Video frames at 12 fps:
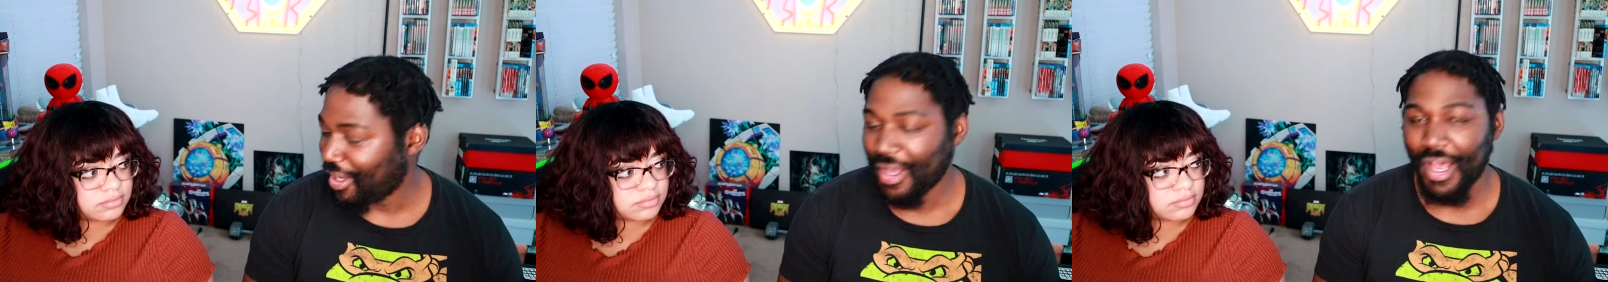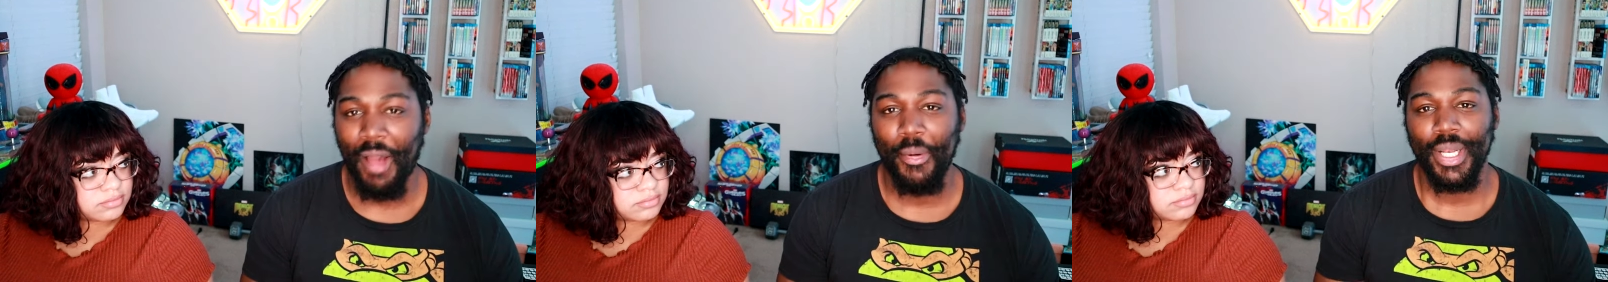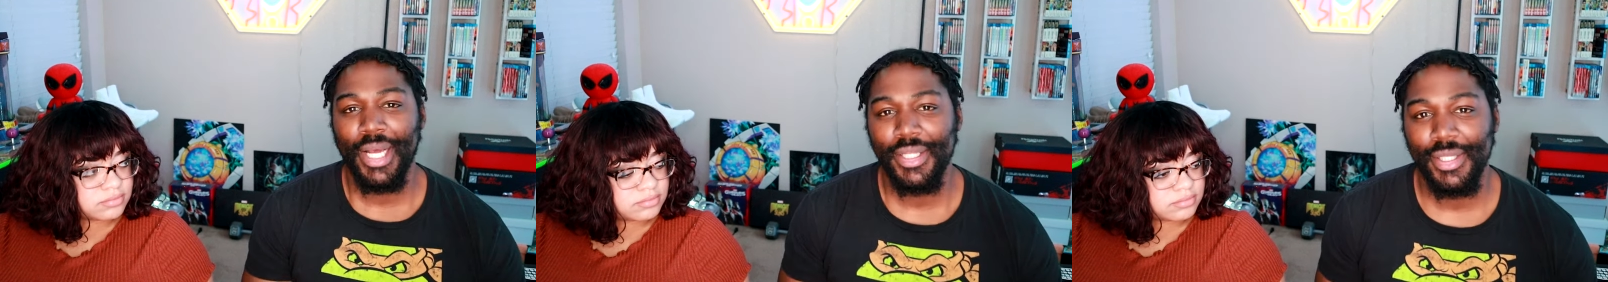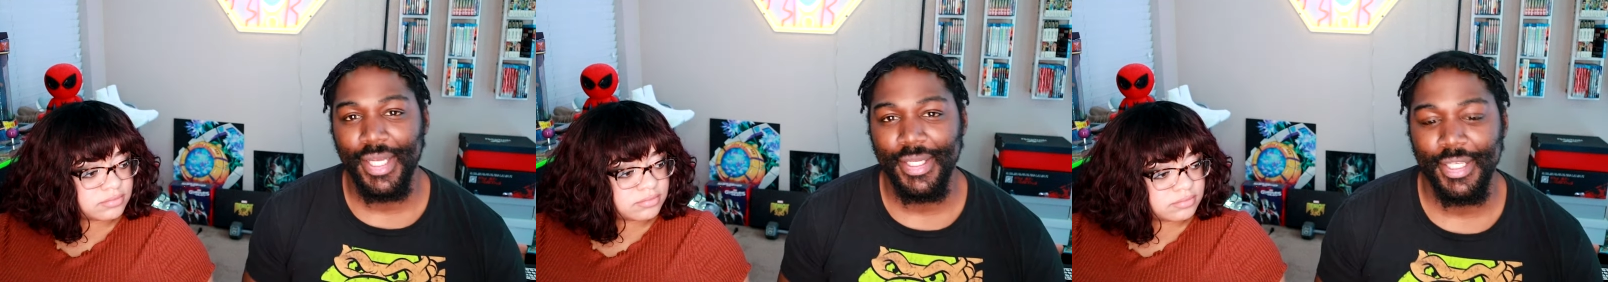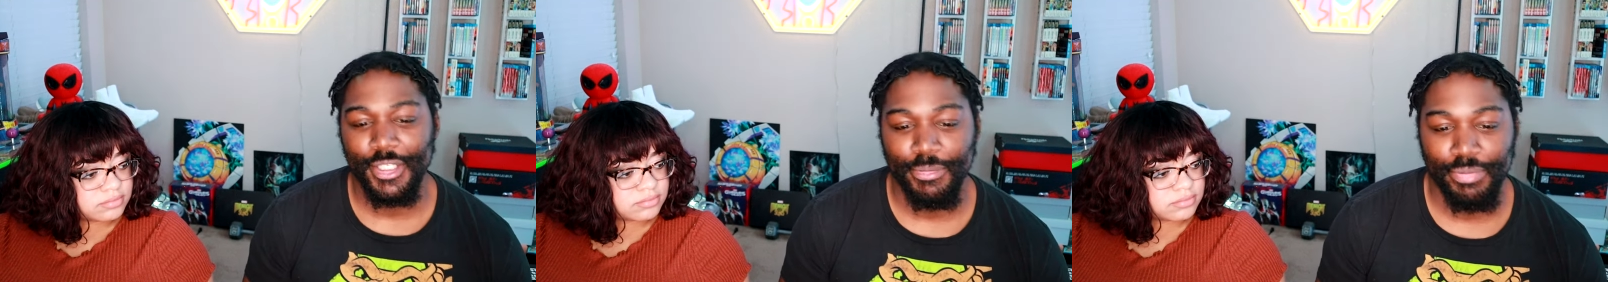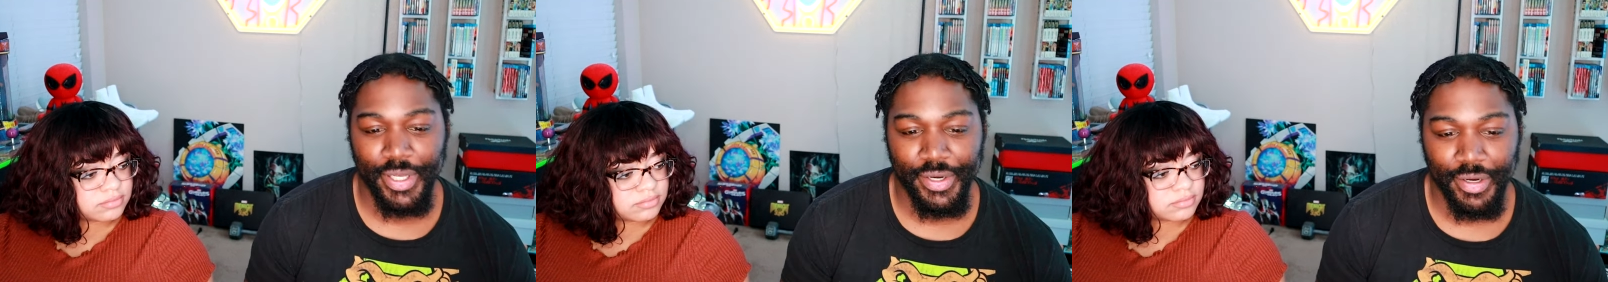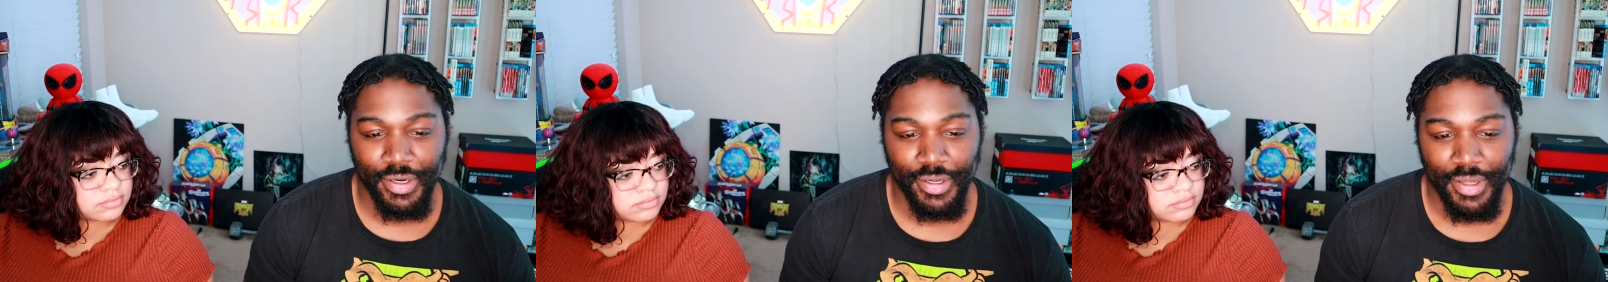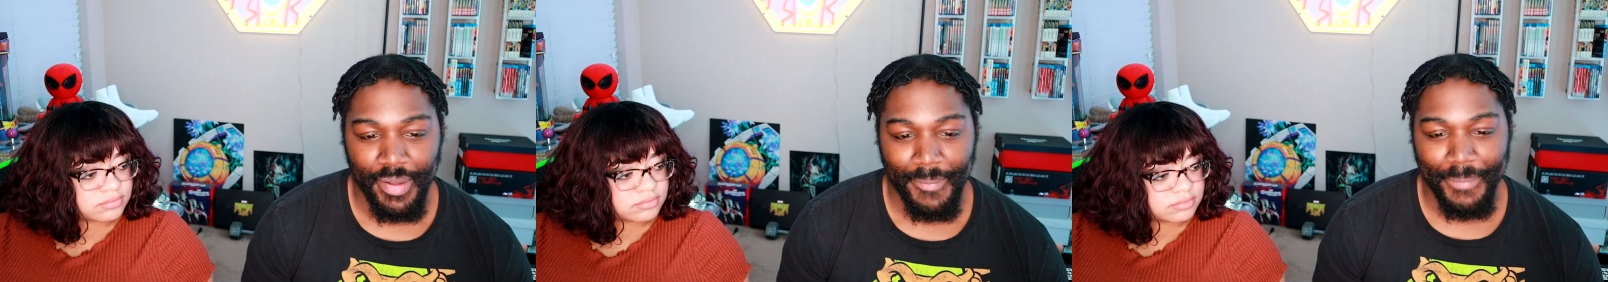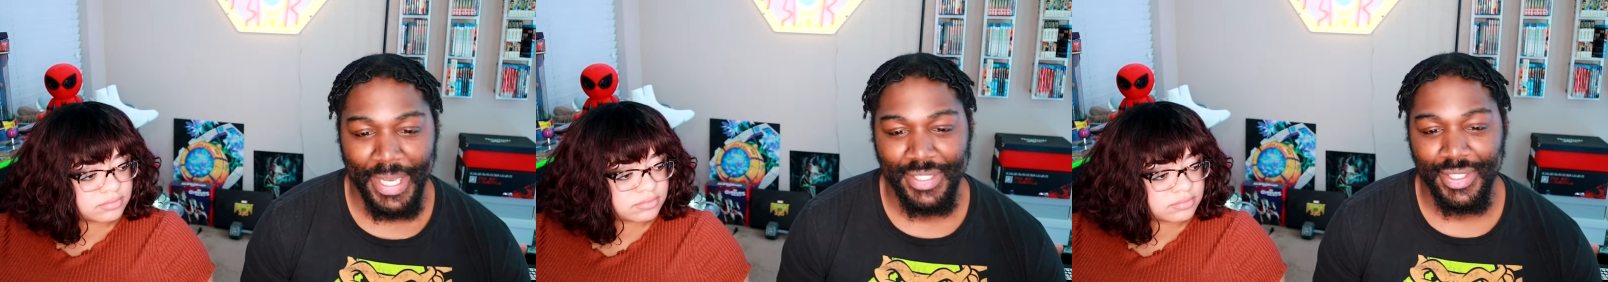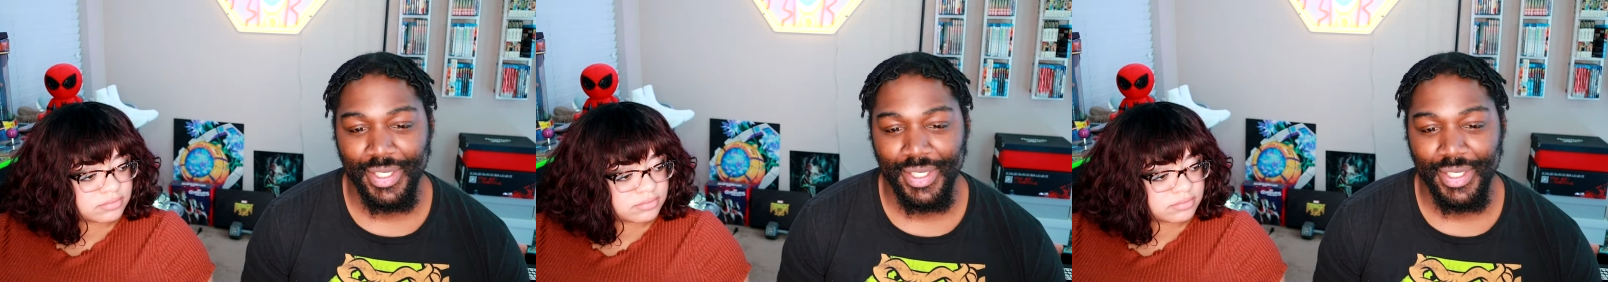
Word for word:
Speaker 1: I would like to think that Splinter basically